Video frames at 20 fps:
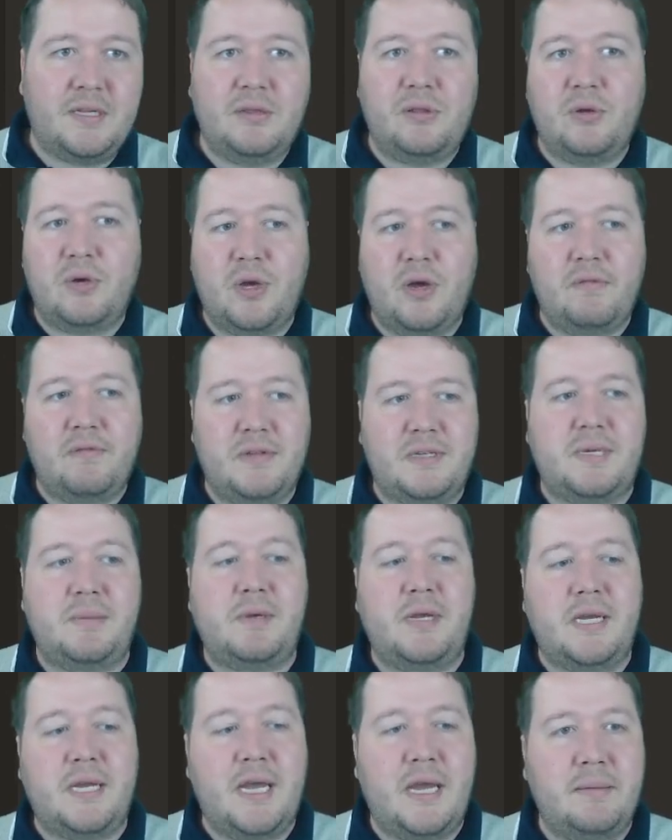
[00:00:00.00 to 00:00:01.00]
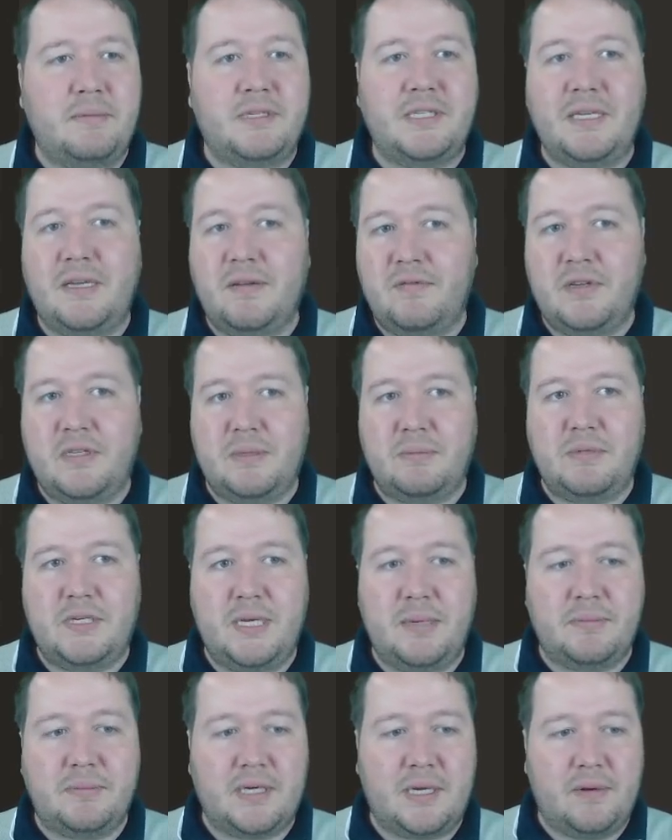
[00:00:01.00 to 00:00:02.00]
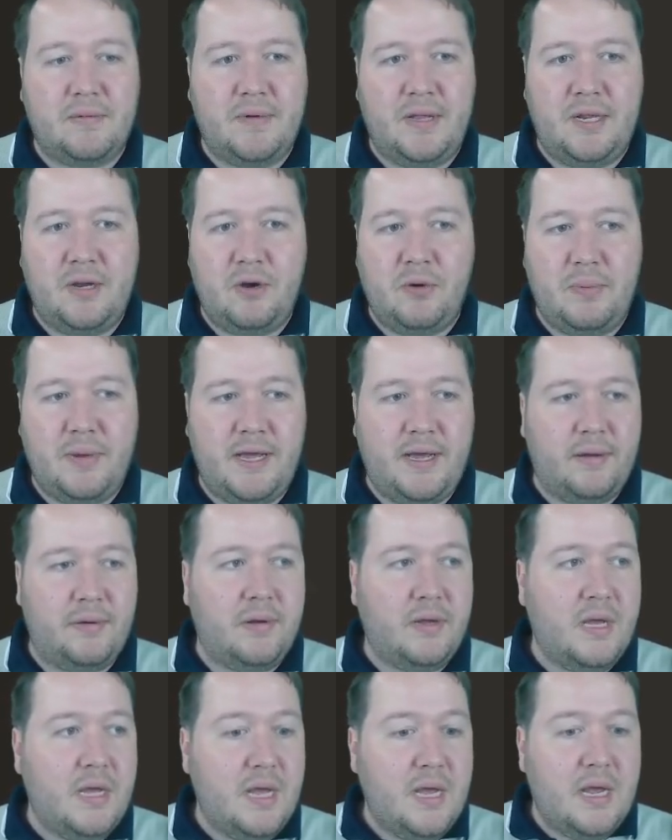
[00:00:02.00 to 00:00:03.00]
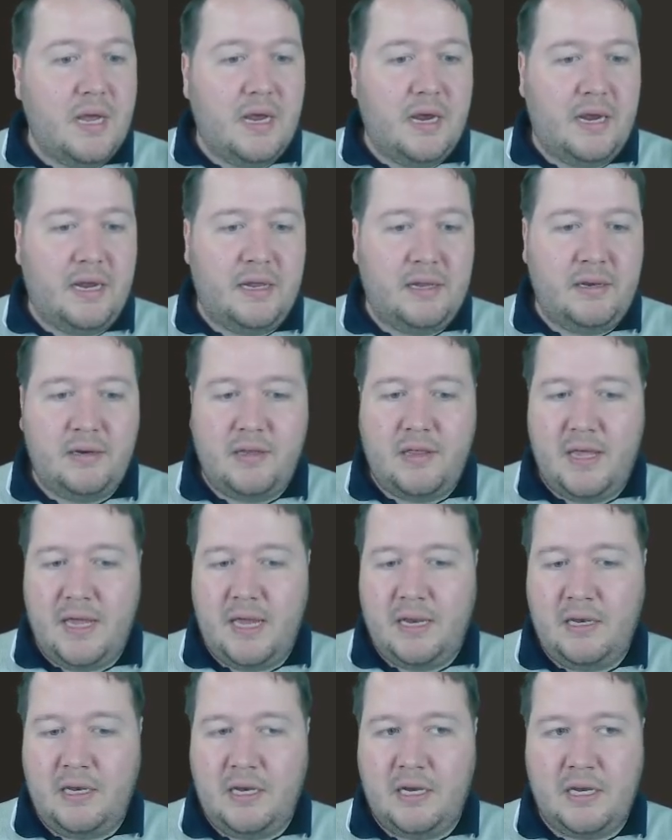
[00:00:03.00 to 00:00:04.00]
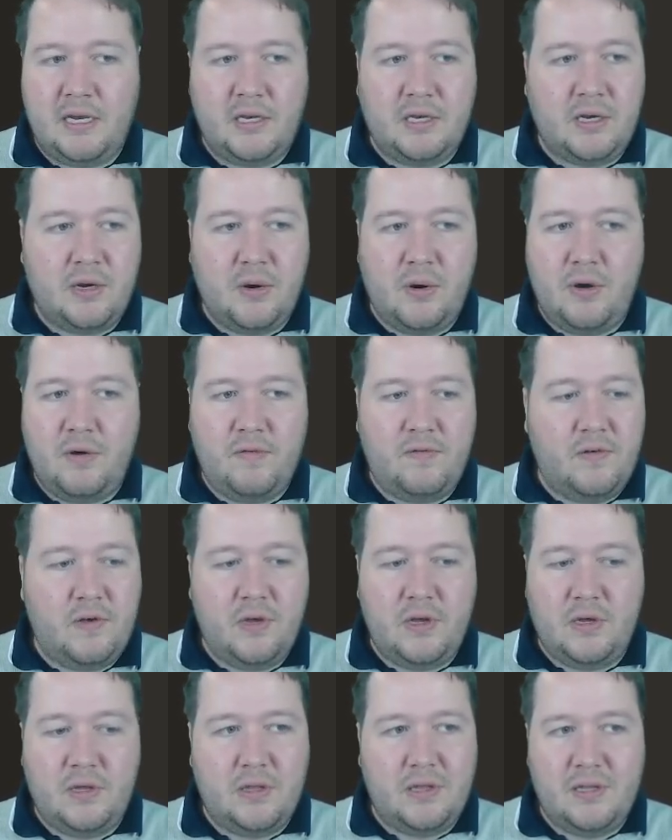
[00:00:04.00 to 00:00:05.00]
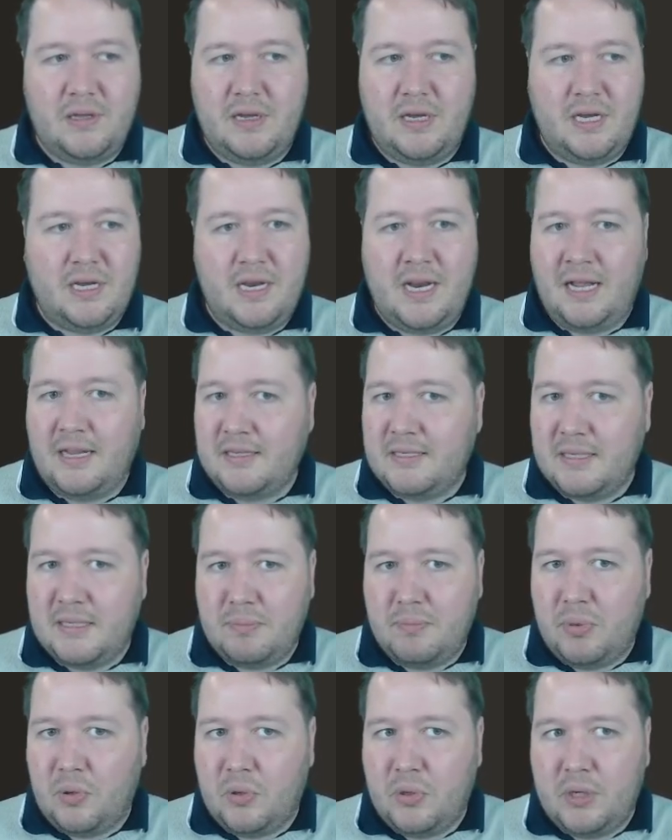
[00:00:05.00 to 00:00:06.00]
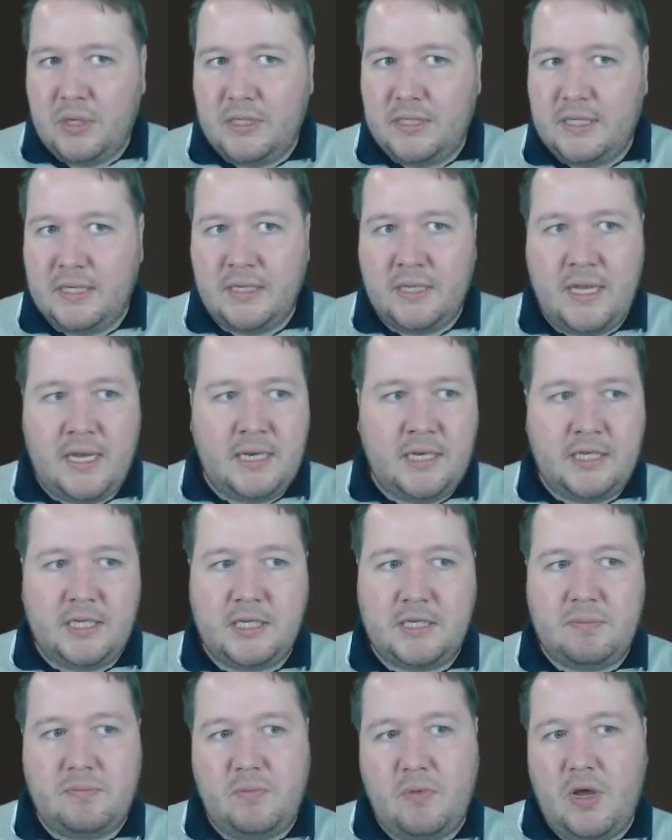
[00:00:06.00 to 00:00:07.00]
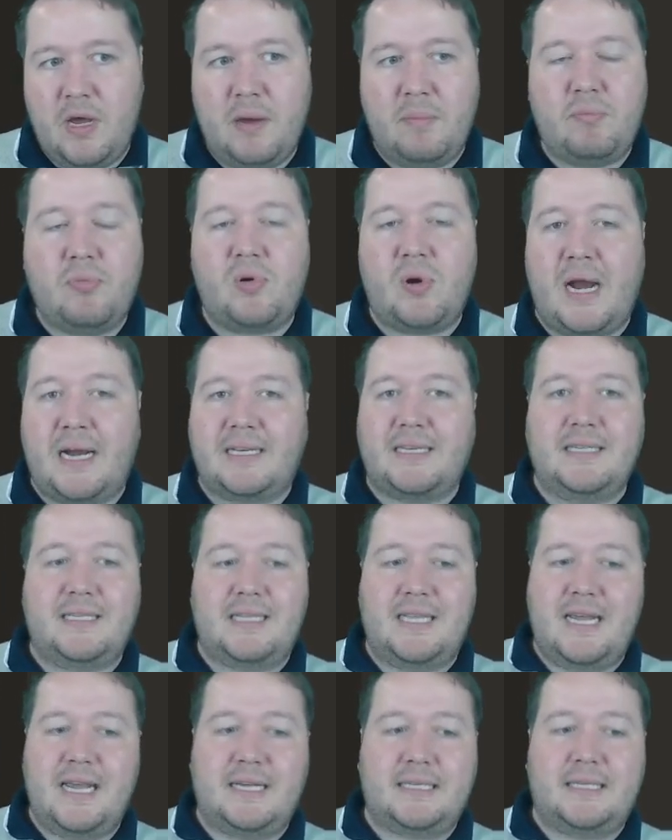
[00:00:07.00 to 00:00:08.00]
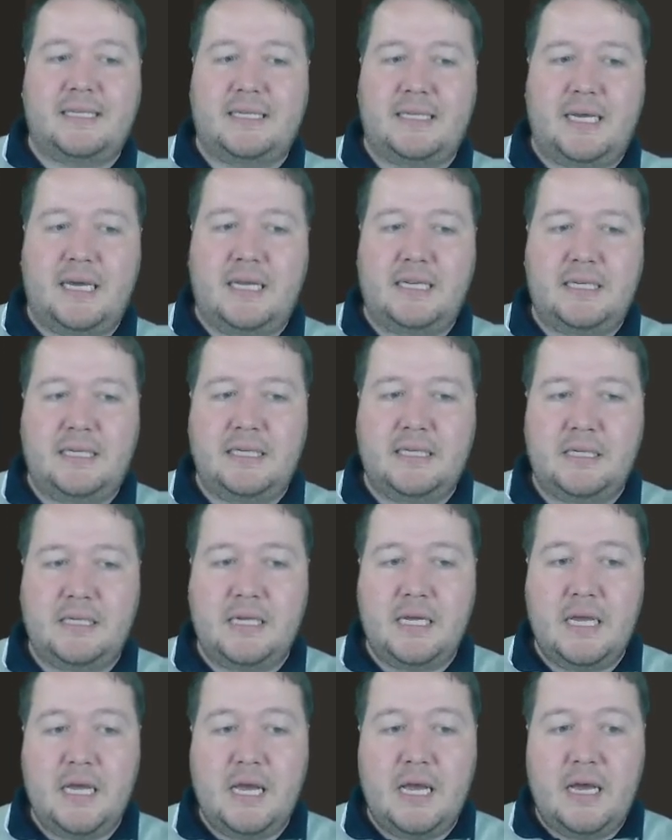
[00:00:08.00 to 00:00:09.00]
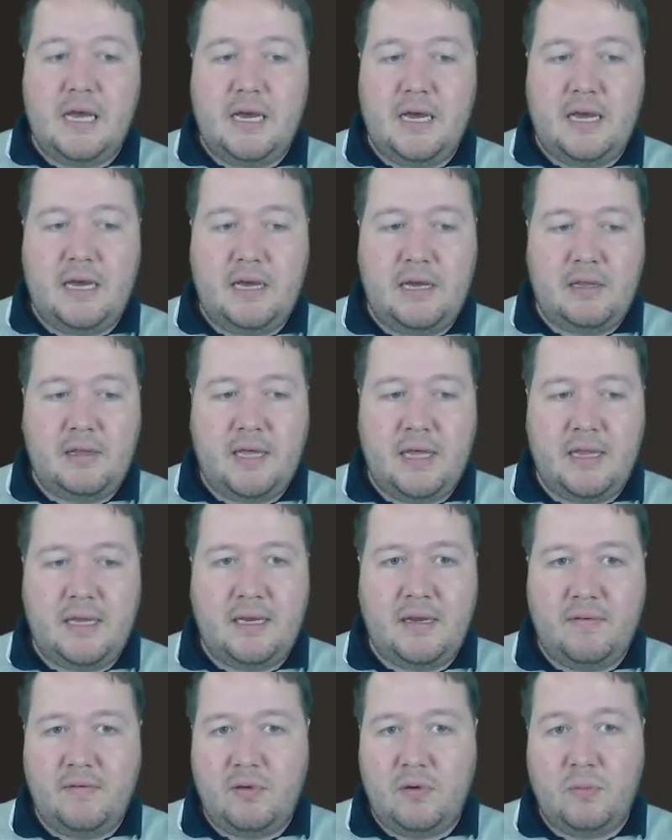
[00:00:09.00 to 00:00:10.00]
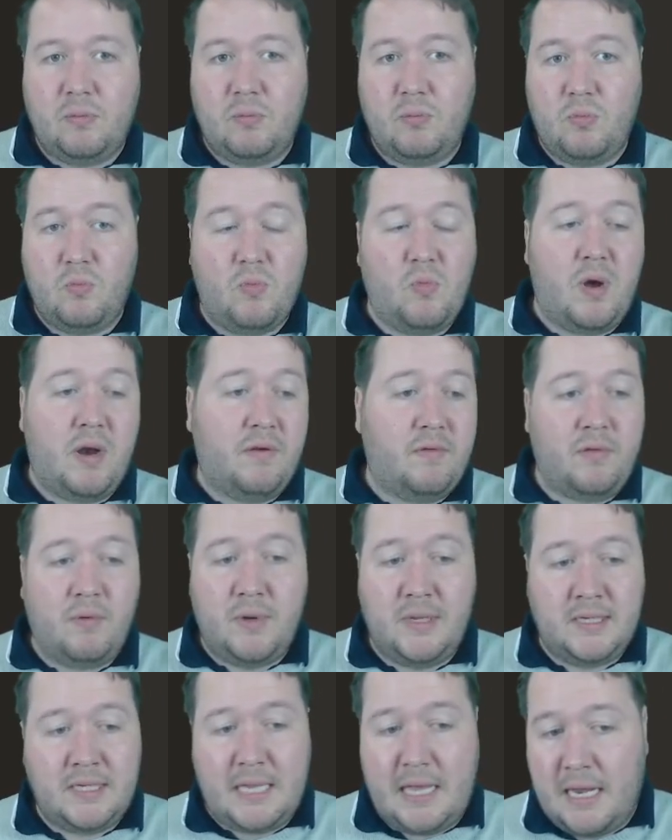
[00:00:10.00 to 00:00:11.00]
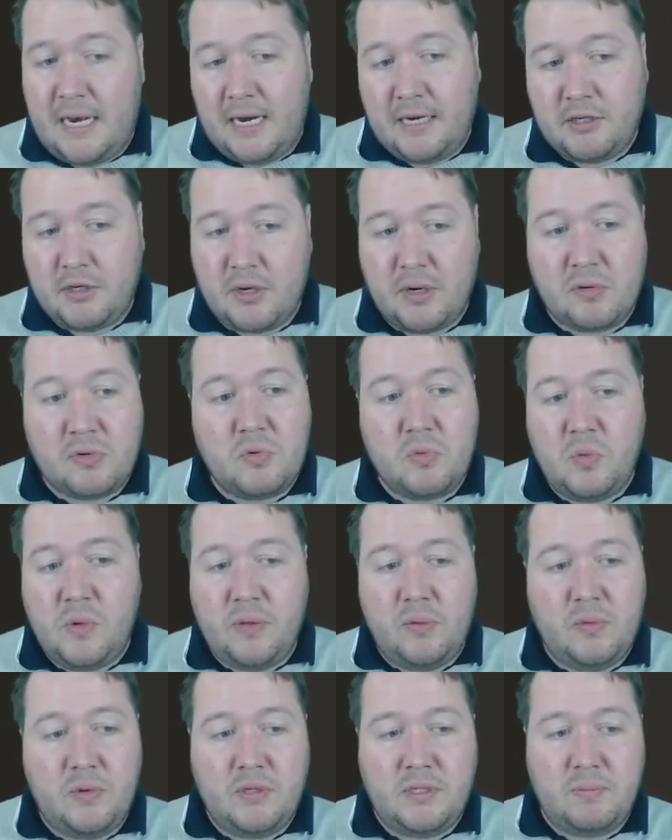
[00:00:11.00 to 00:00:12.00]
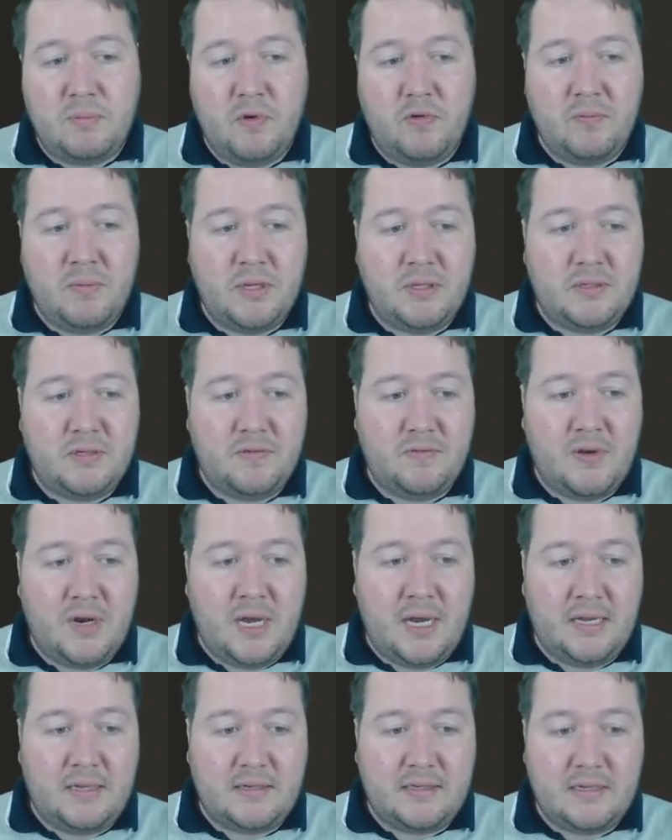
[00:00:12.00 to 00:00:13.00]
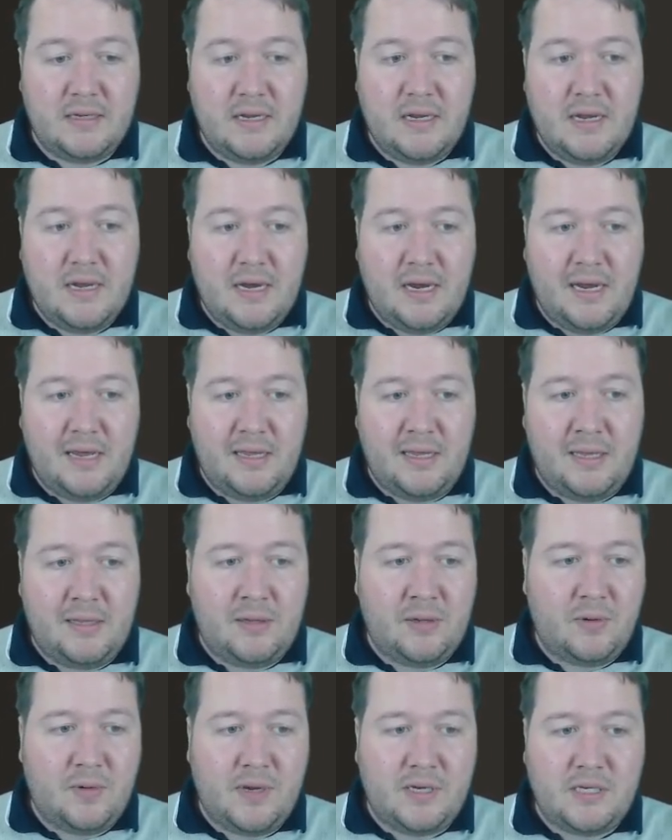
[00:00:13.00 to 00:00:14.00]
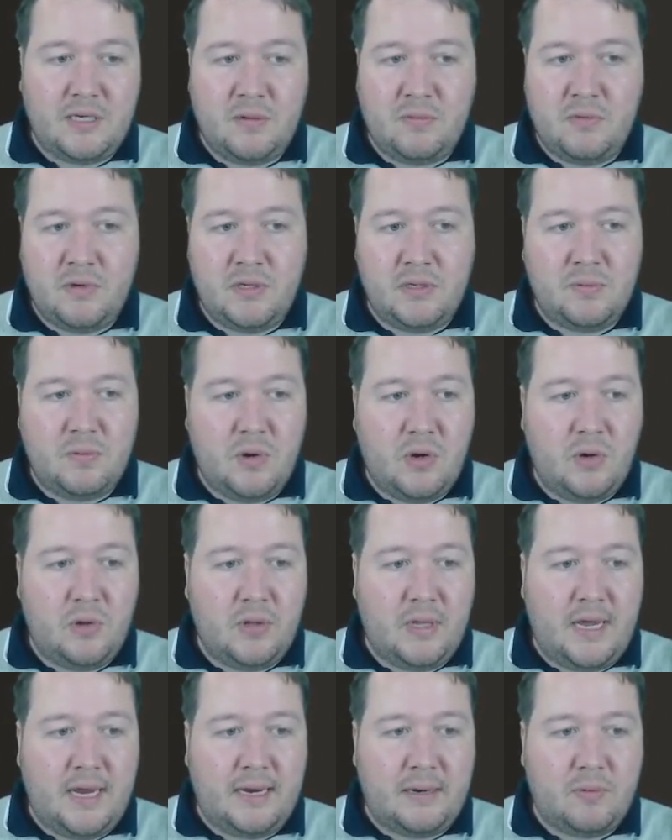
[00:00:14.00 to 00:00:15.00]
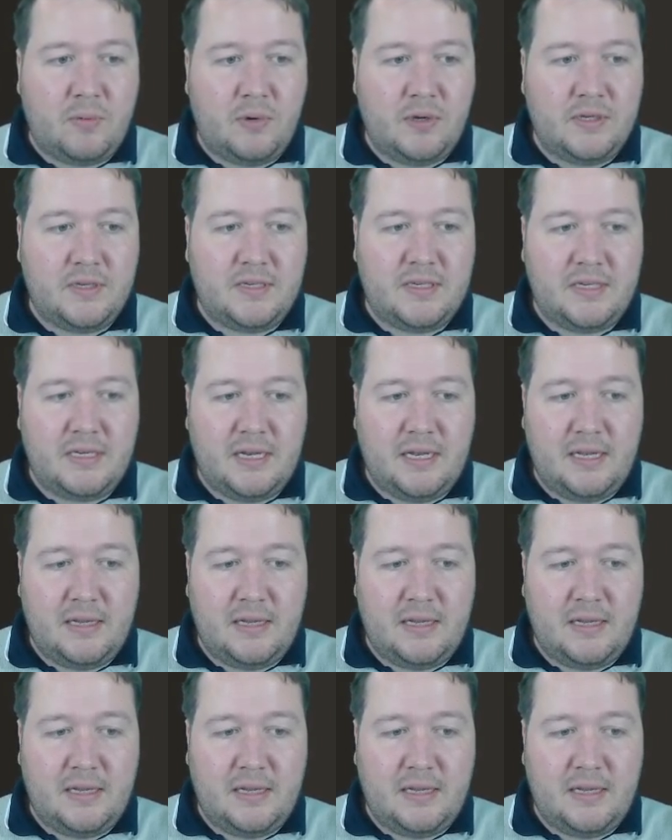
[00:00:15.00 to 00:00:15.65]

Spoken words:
look over some of your games and give you some tips. It can really help out. And then you can go over analysis boards and then just practice the exercises that they give you. One of the ones that I struggled with was movements of knights. And then the question was, well, like, what's